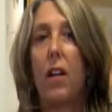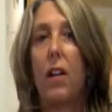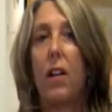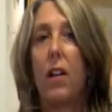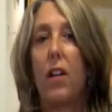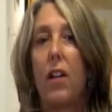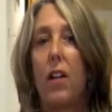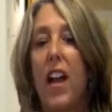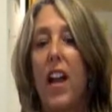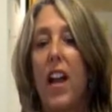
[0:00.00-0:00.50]

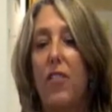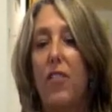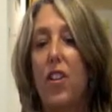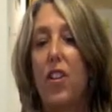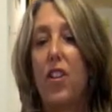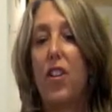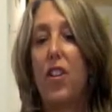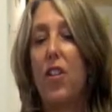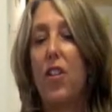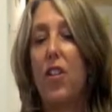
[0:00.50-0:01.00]
Good
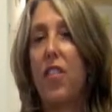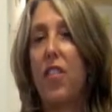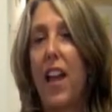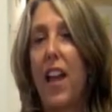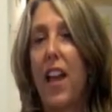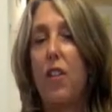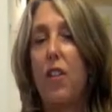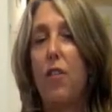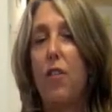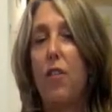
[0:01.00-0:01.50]
afternoon.
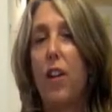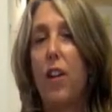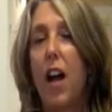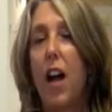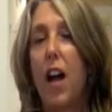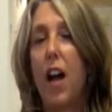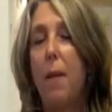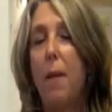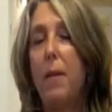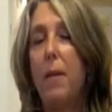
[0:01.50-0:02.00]
Thank you for
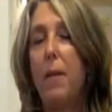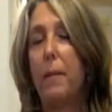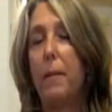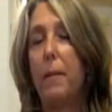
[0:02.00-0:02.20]
coming.